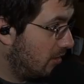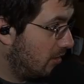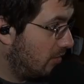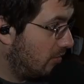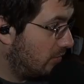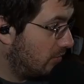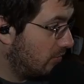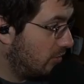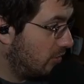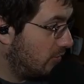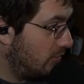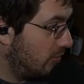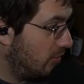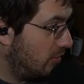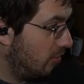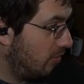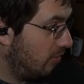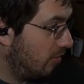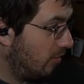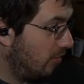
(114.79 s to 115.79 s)
Don't zoom in
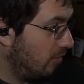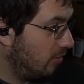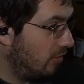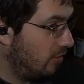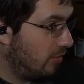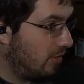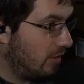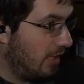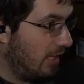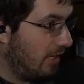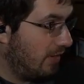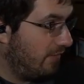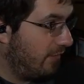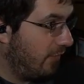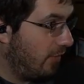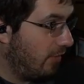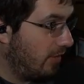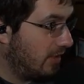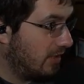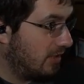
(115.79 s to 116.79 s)
too close, you get out of
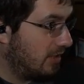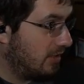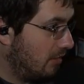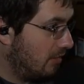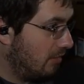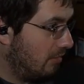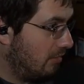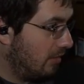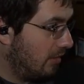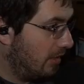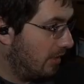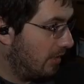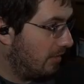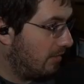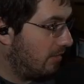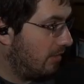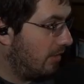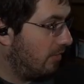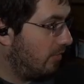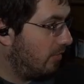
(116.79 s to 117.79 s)
focus. I guess
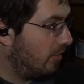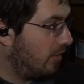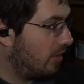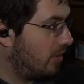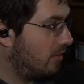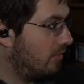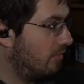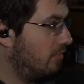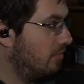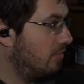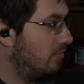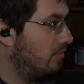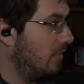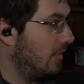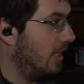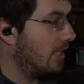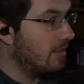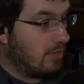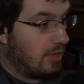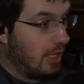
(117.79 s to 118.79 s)
that'll work.
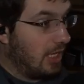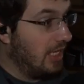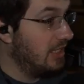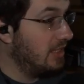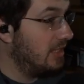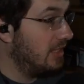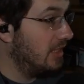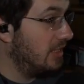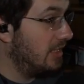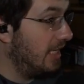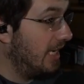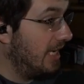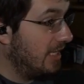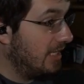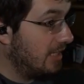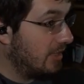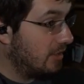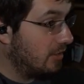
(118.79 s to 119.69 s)
Like, instantaneous.